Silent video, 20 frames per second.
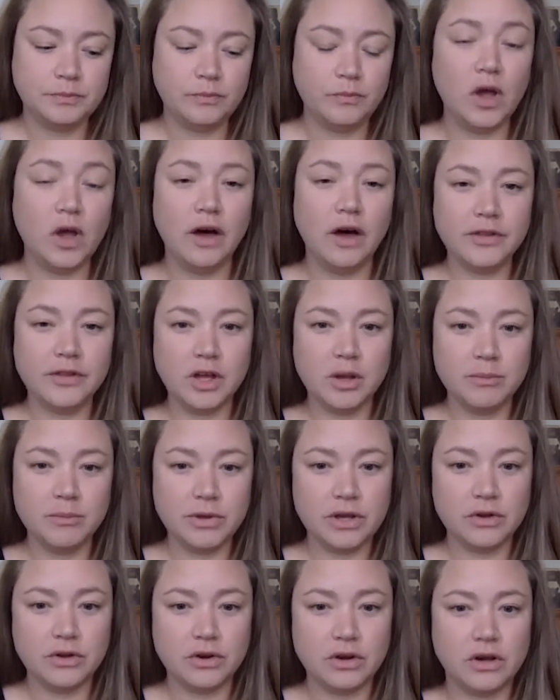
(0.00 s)
on the
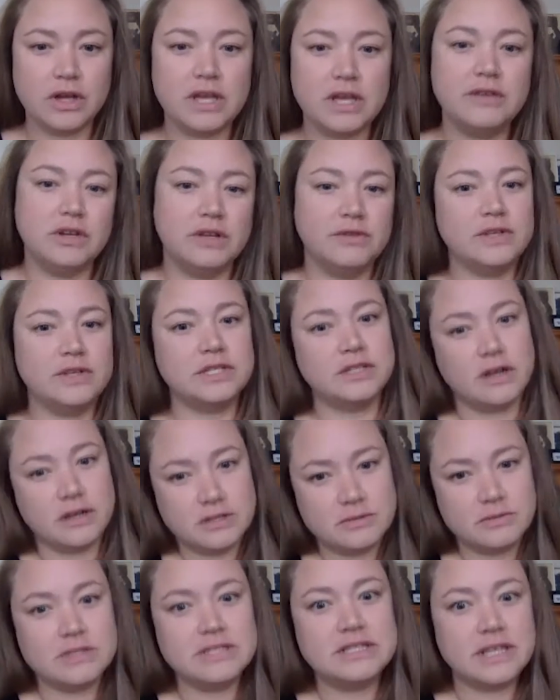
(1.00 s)
computer, even if it
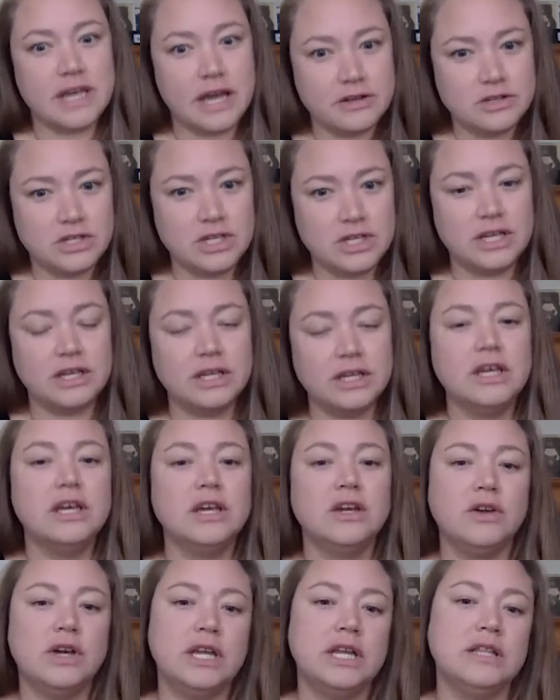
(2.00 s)
starts with sketching,
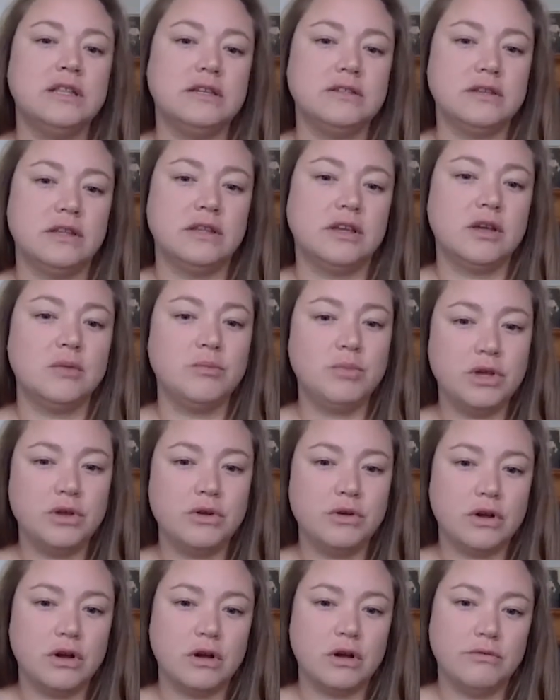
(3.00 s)
creating things on the
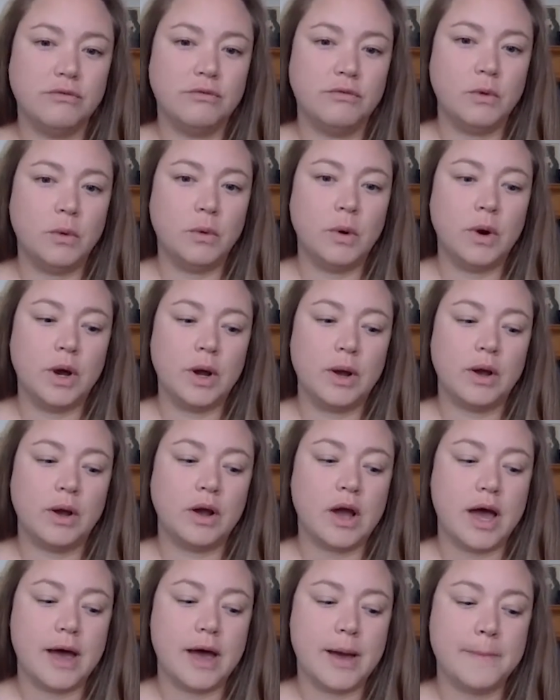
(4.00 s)
computer
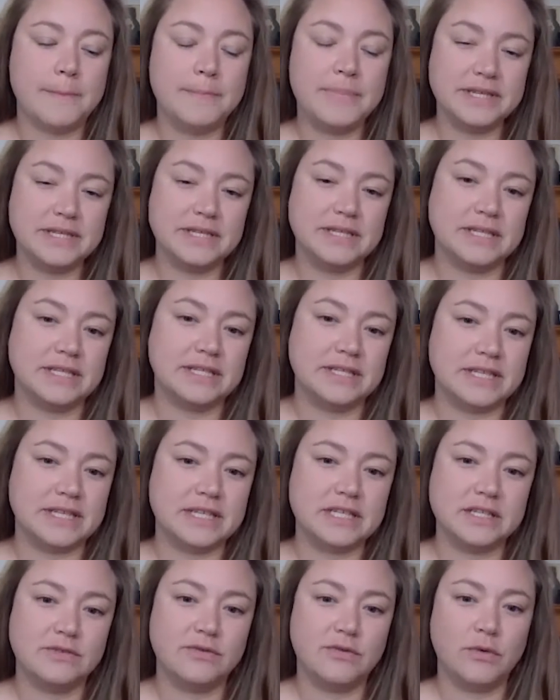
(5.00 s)
for uh,
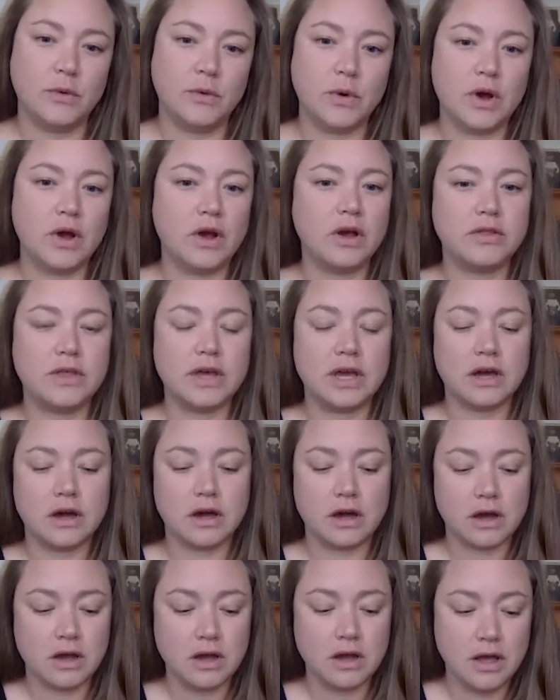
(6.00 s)
businesses, for
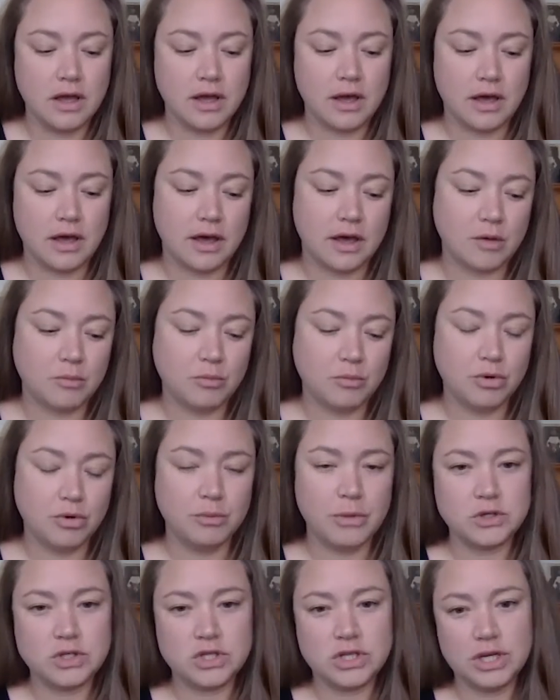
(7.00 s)
their um,
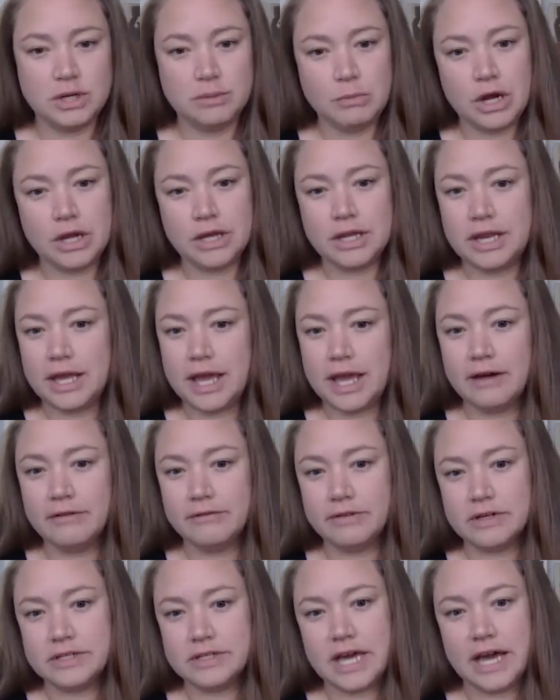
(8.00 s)
promotion, marketing,
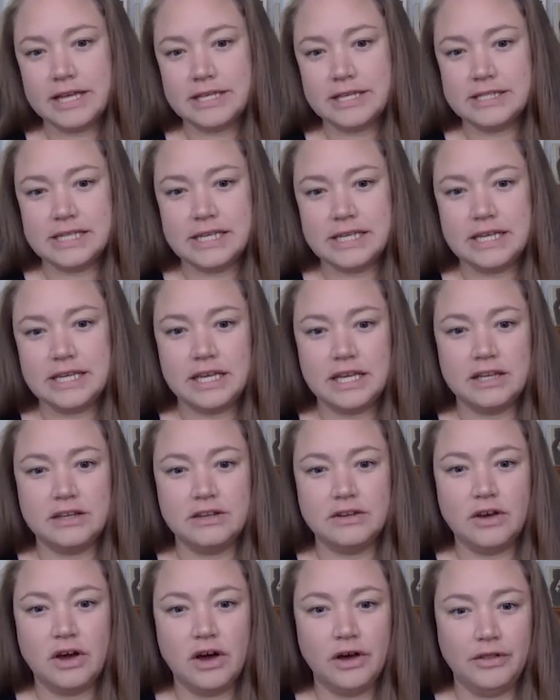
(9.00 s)
advertising,
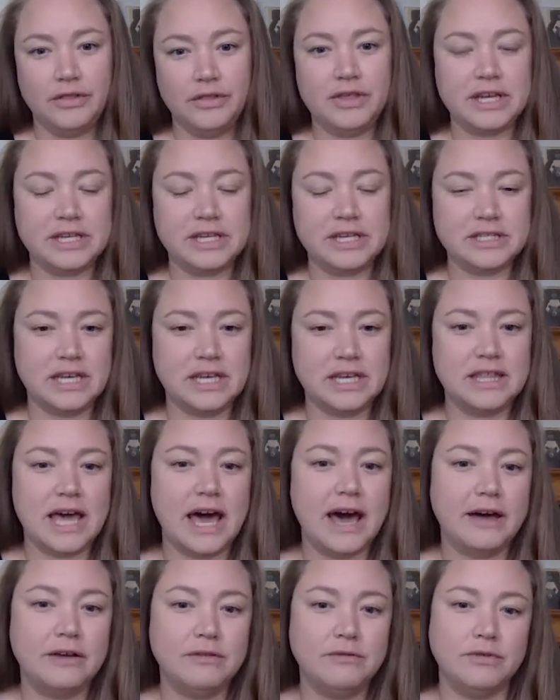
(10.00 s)
and all things like
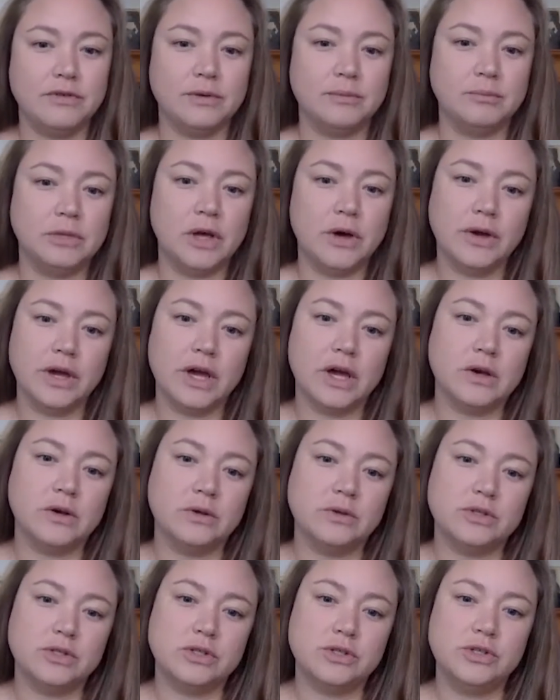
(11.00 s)
that, from
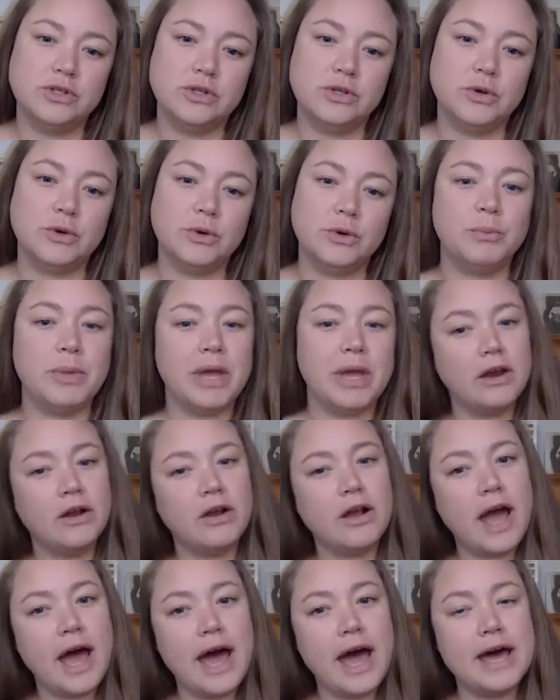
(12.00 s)
logos to
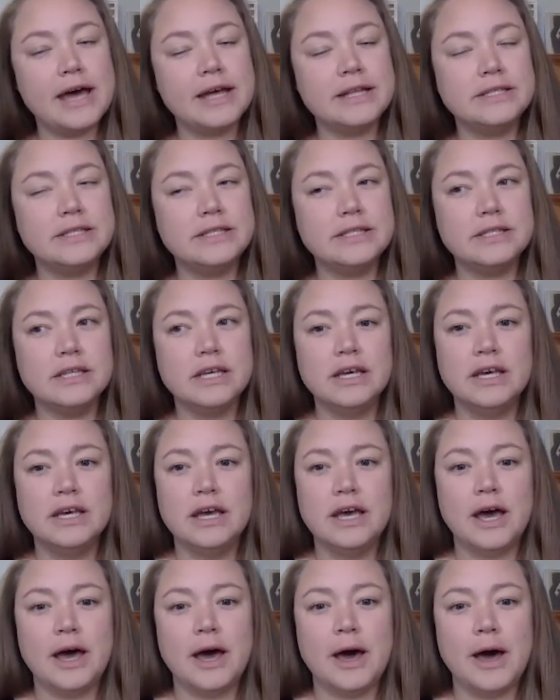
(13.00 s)
banner ads
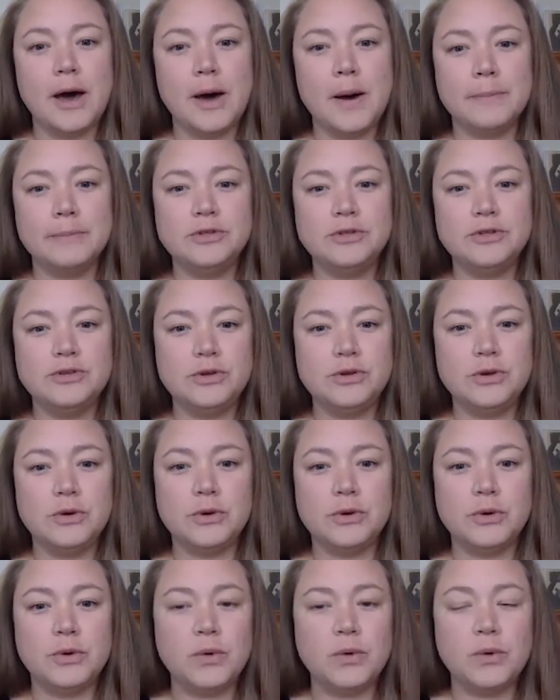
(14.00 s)
um,
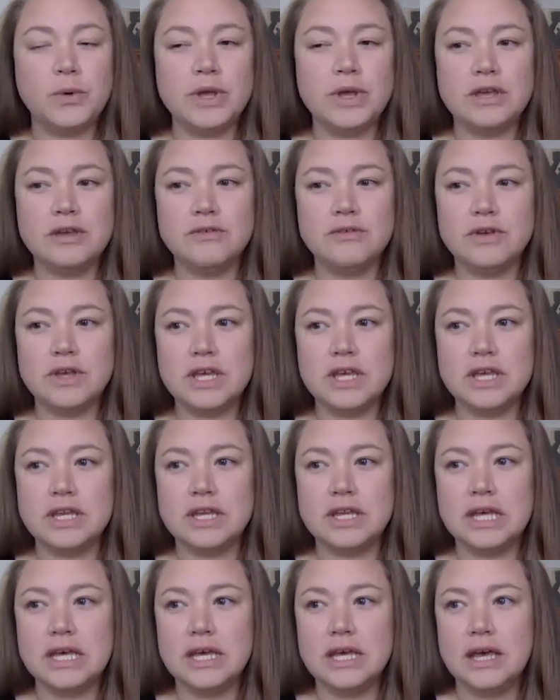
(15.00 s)
to
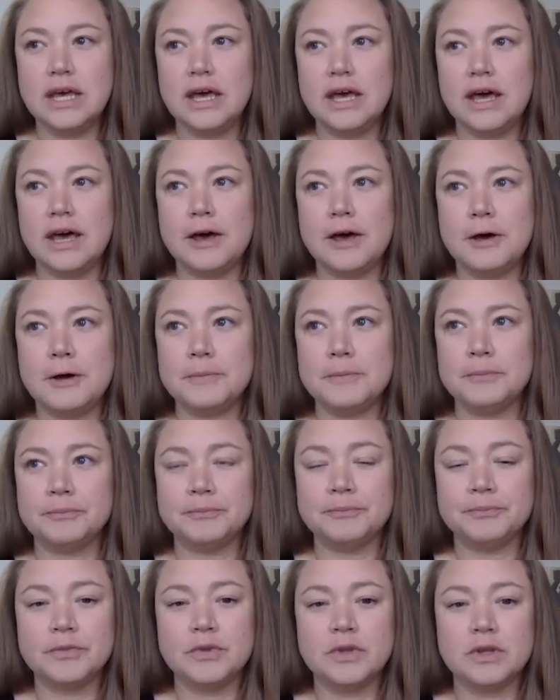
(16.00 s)
even um,
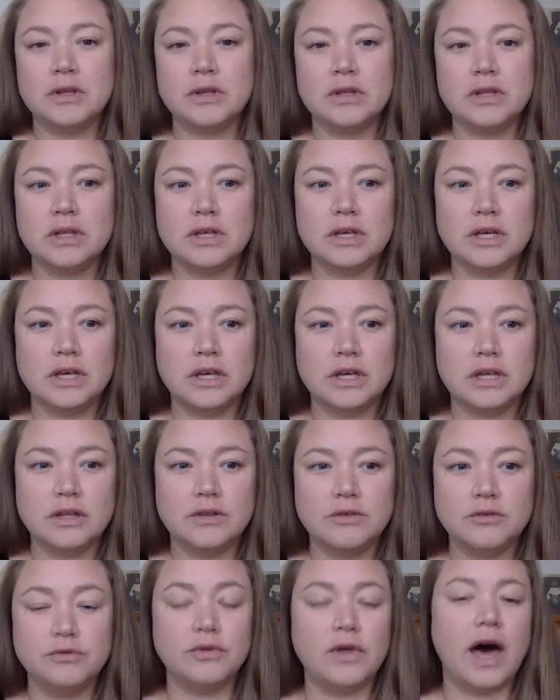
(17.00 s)

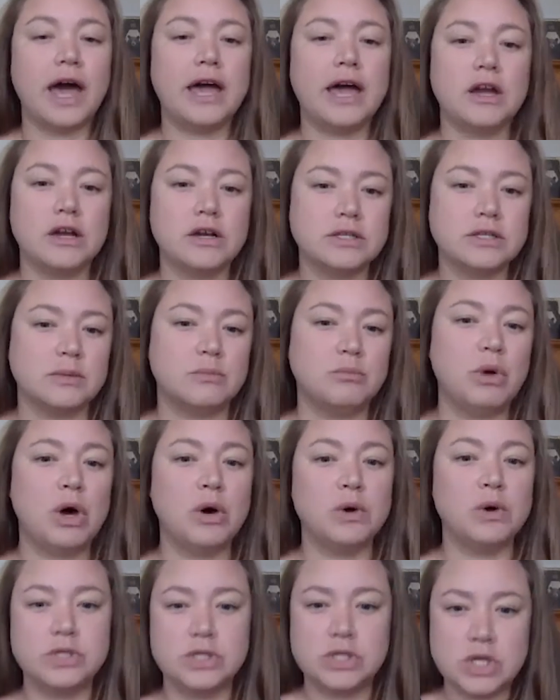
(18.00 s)
flyers and
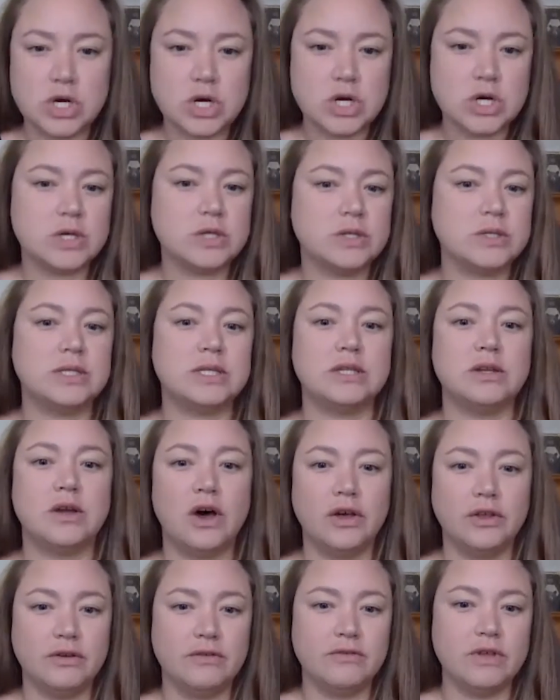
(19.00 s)
posters and
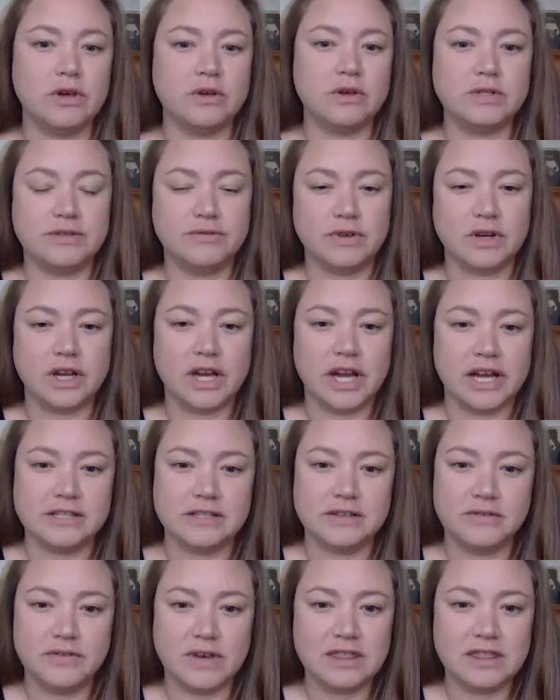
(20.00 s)
all of those different kinds
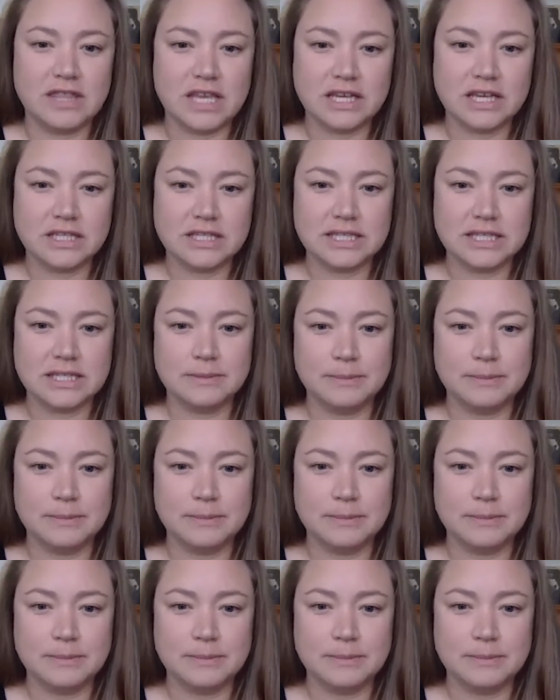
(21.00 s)
of fun things.